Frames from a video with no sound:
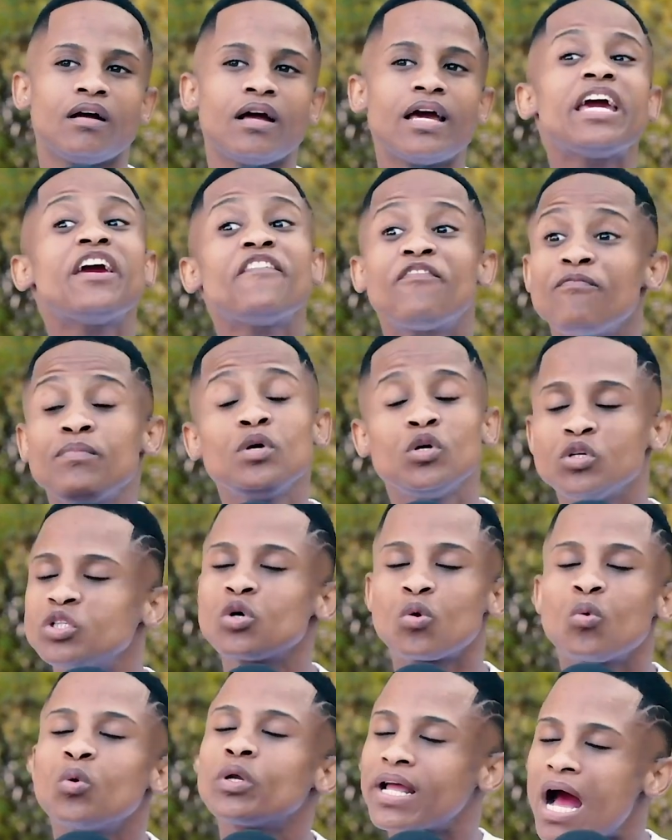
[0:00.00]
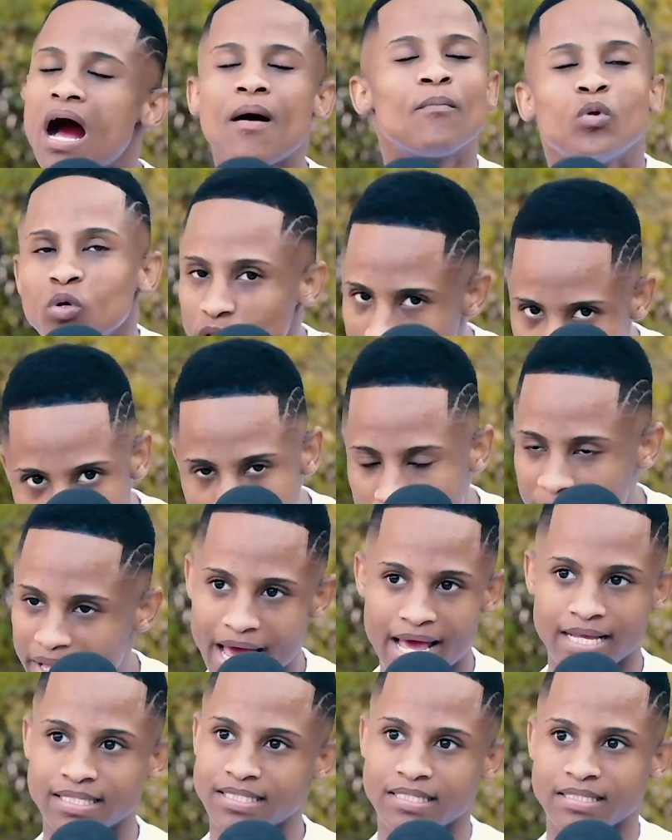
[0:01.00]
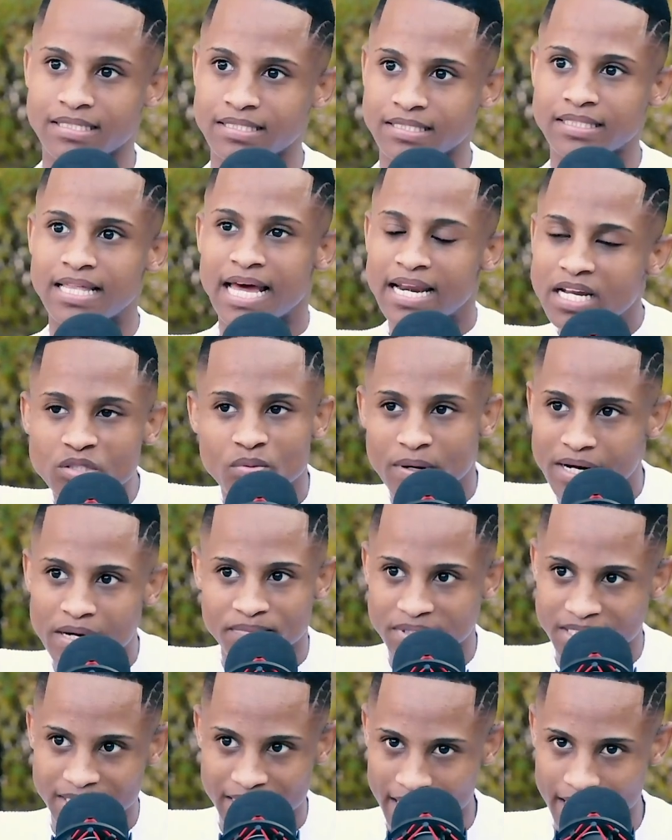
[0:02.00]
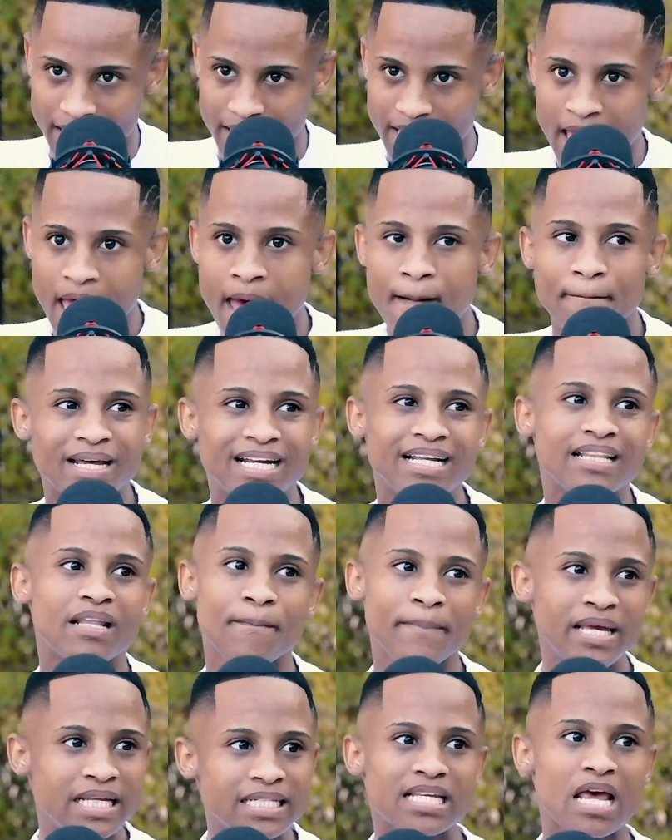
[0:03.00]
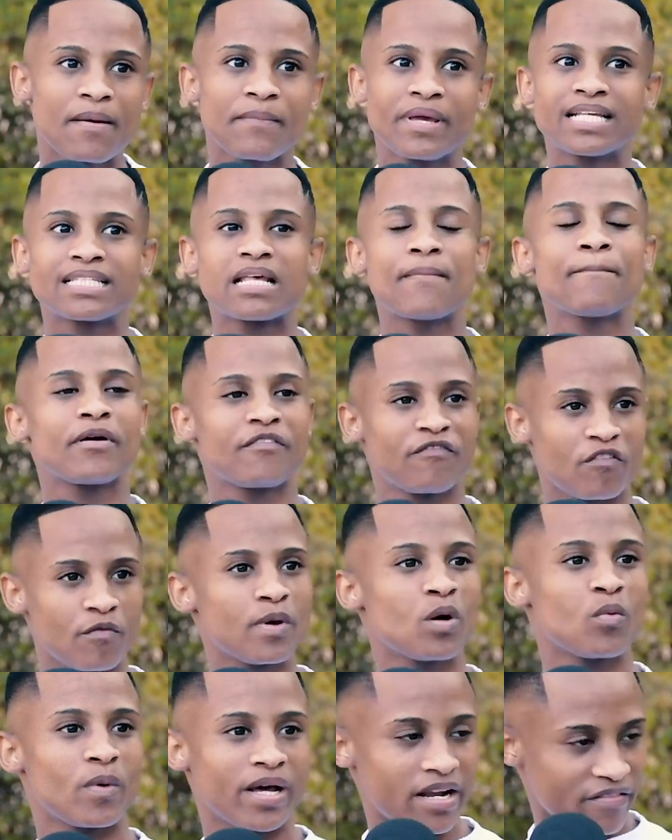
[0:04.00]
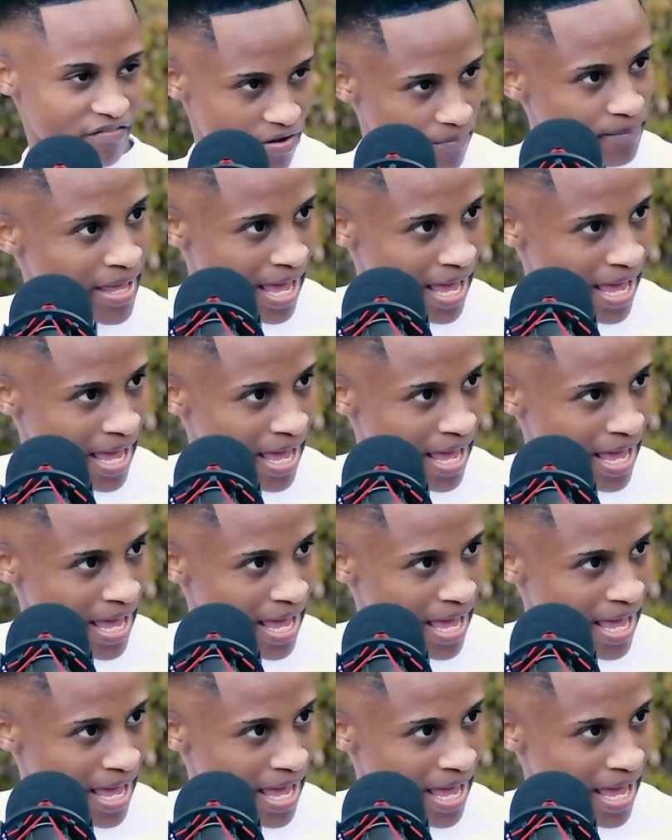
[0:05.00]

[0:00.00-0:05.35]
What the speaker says: If music would come, guys. Uh-huh. That is what I'm saying. Uh-huh. But in the meantime, yes, I'm performing whatever I'm